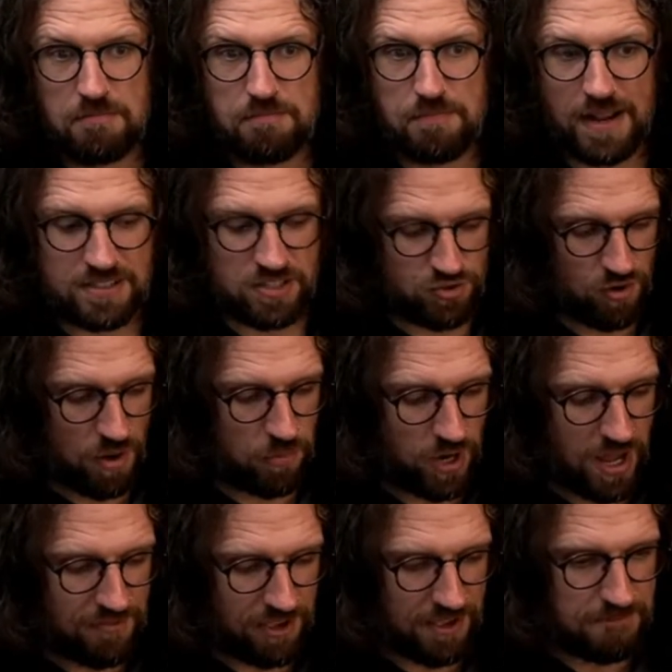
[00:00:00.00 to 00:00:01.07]
back to drop
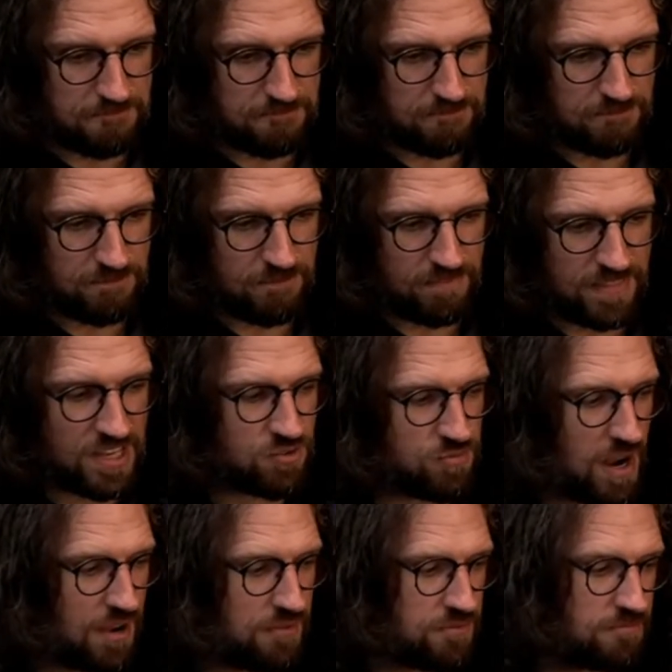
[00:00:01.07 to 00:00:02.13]
whatever, this
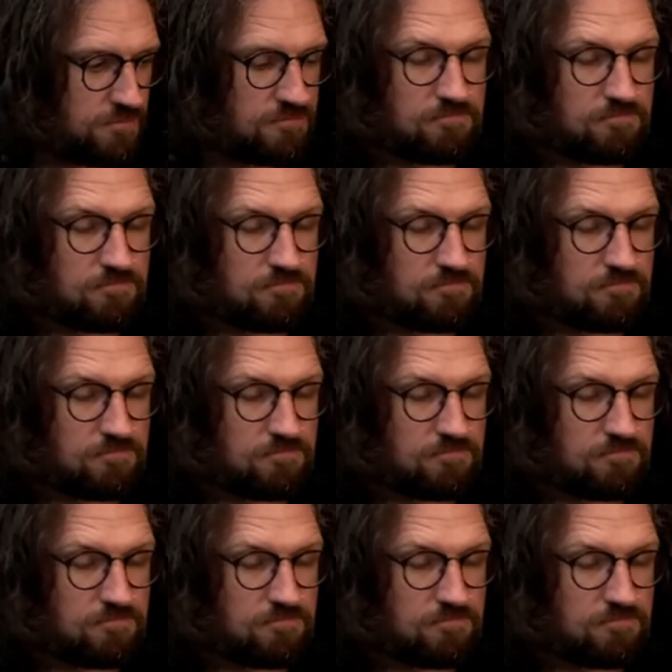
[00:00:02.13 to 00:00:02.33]
riff